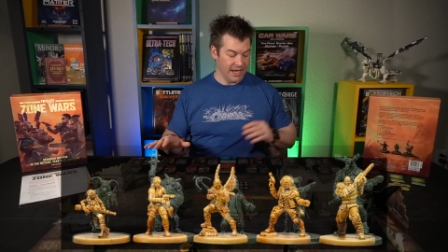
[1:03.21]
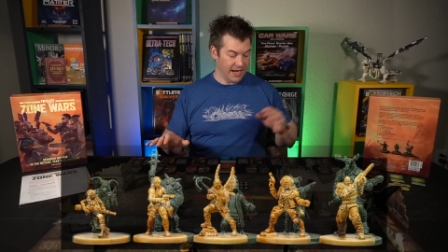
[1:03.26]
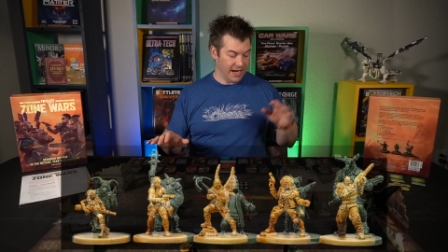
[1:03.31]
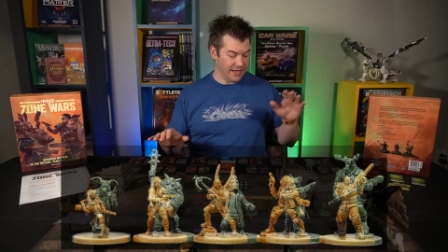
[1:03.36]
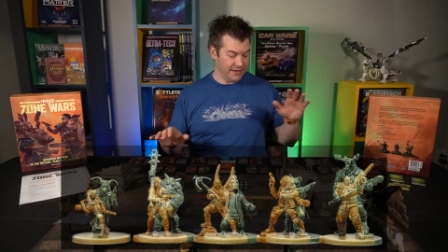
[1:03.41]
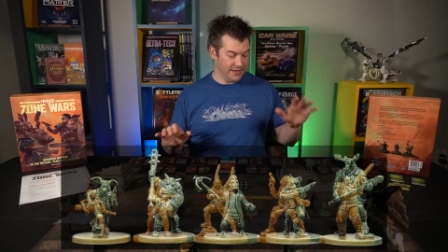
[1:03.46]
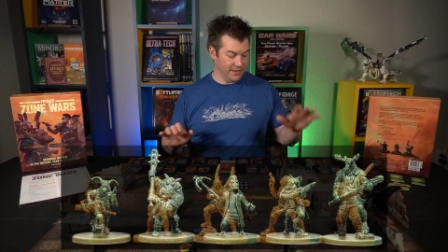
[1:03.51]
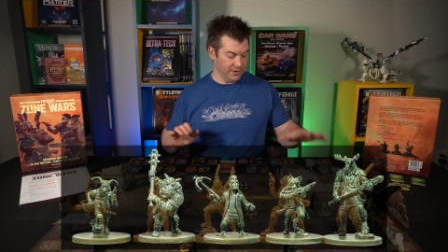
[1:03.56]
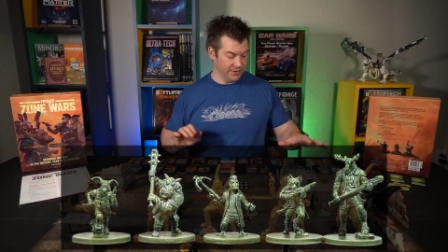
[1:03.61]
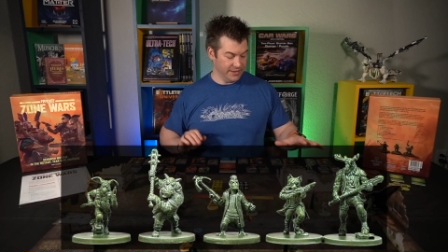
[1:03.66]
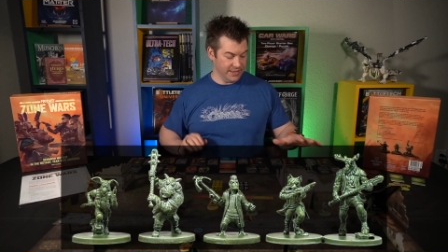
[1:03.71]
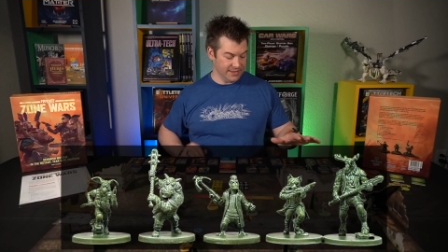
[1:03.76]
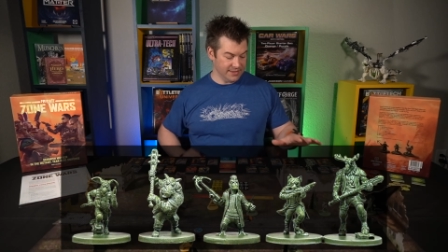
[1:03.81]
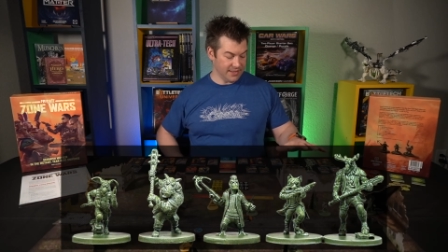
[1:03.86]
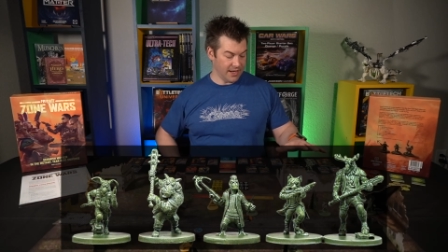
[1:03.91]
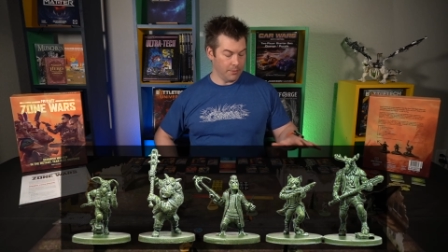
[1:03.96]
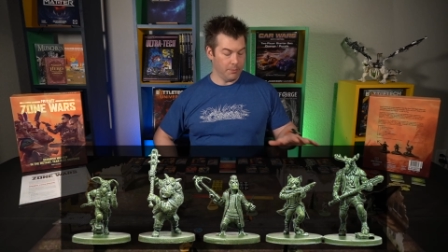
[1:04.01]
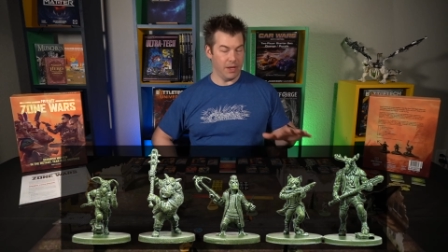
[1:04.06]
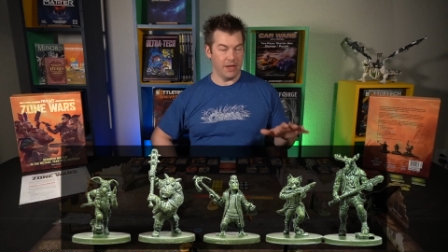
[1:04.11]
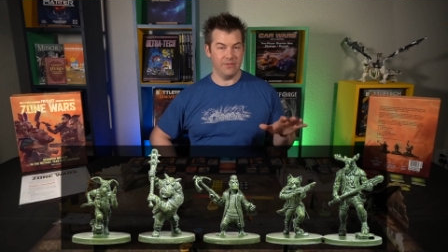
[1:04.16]
and then on this
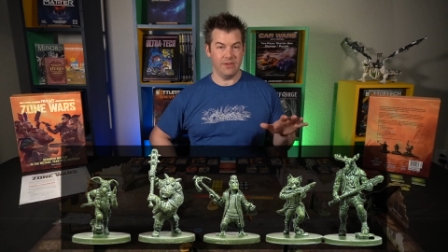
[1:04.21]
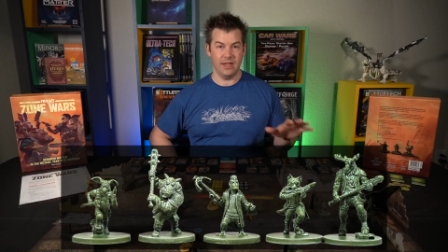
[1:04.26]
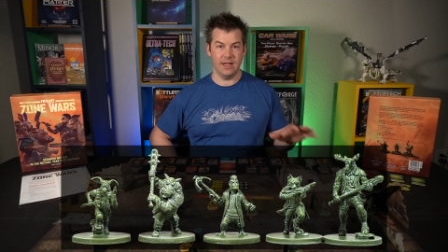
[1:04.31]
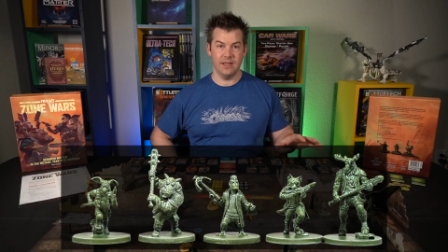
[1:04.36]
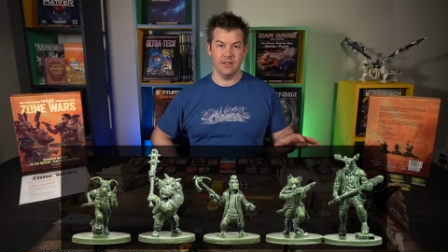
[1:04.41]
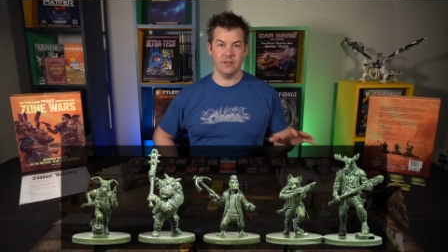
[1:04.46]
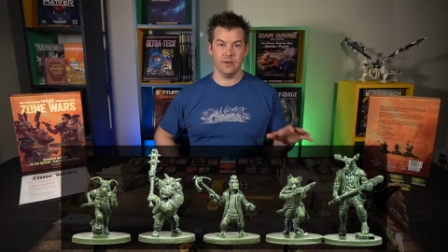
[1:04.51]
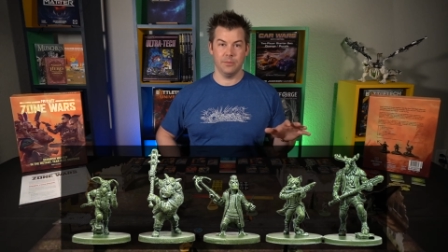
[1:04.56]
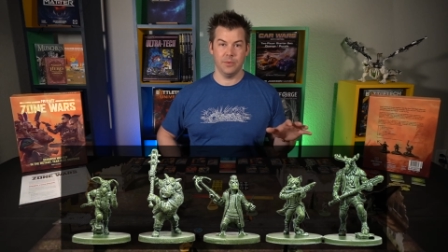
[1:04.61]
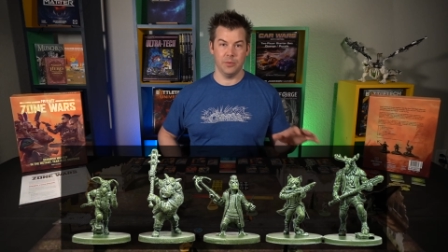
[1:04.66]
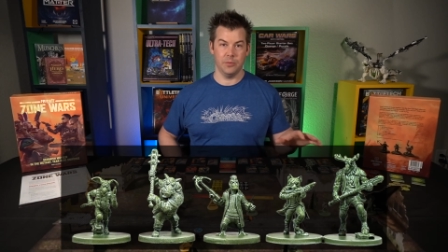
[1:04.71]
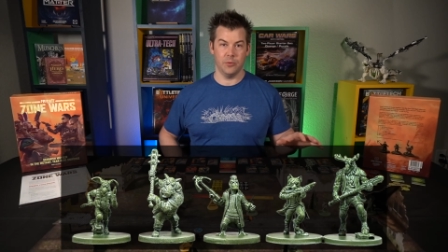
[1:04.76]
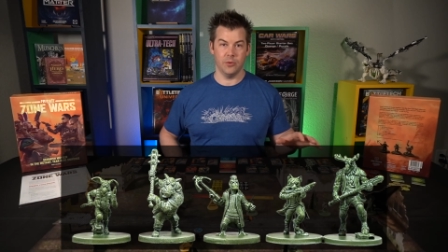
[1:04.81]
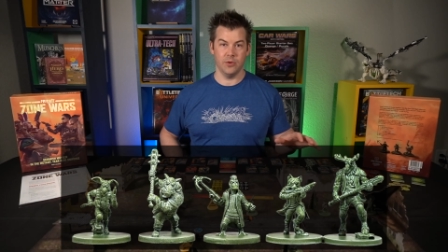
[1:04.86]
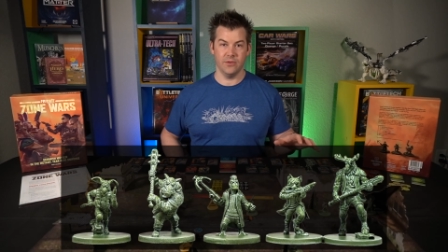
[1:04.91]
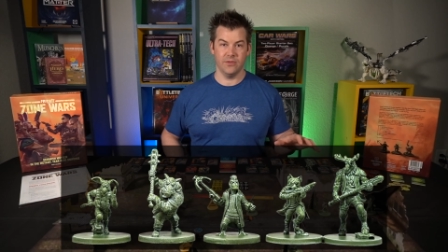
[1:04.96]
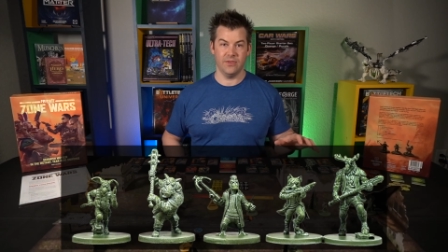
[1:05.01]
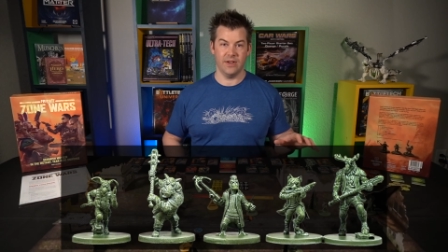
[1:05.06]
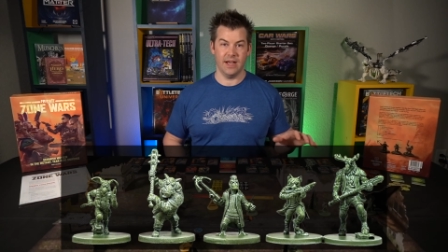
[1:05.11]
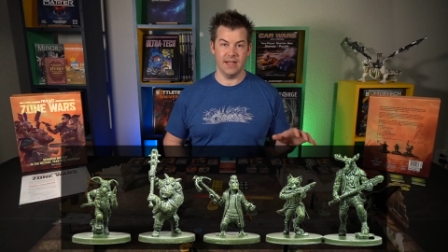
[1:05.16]
side, we have
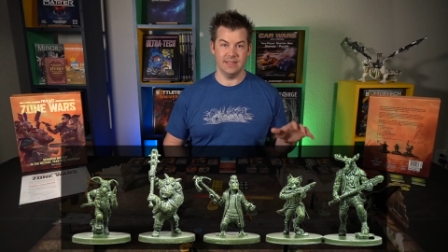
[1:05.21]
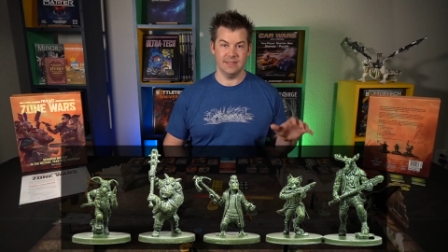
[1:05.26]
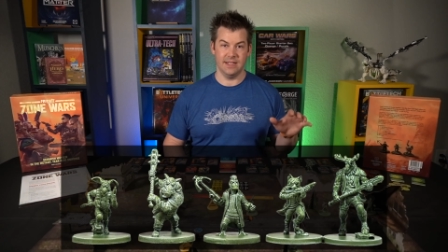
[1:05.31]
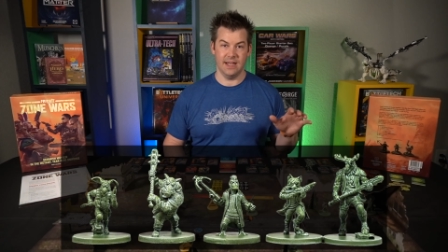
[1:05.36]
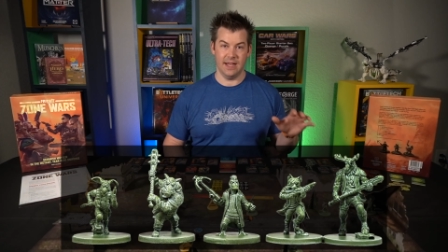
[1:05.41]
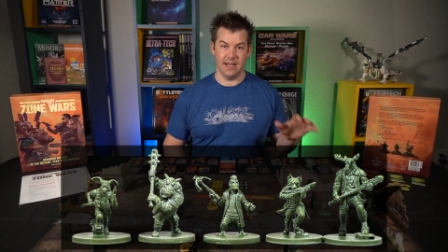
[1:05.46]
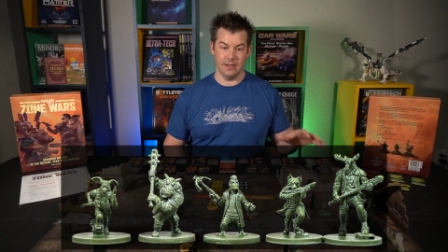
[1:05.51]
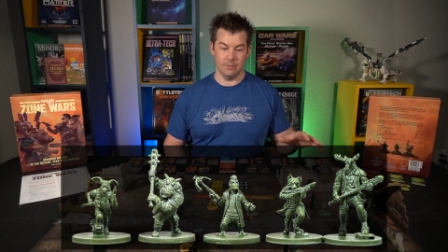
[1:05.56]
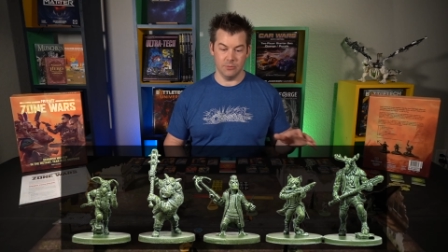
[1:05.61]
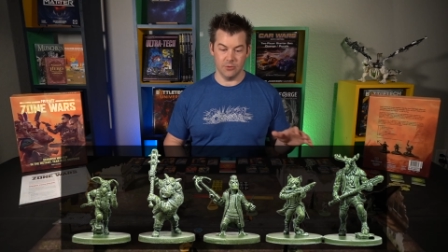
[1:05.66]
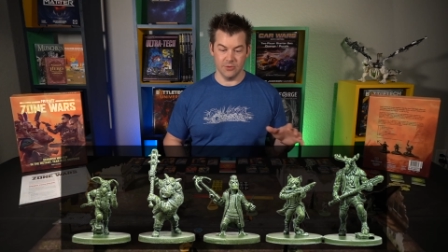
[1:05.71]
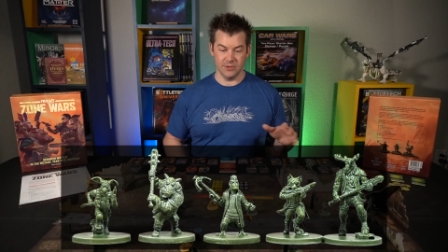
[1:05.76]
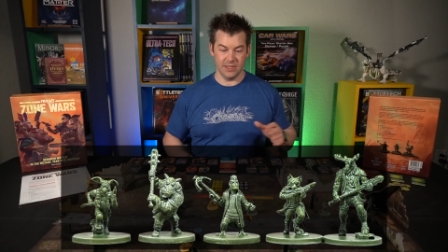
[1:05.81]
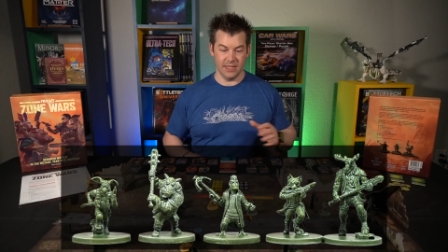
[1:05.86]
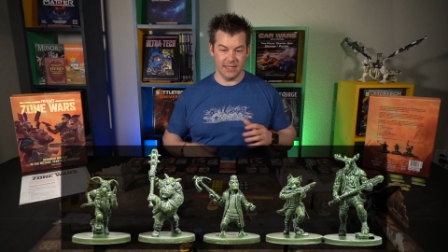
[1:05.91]
anthropomorphized animals.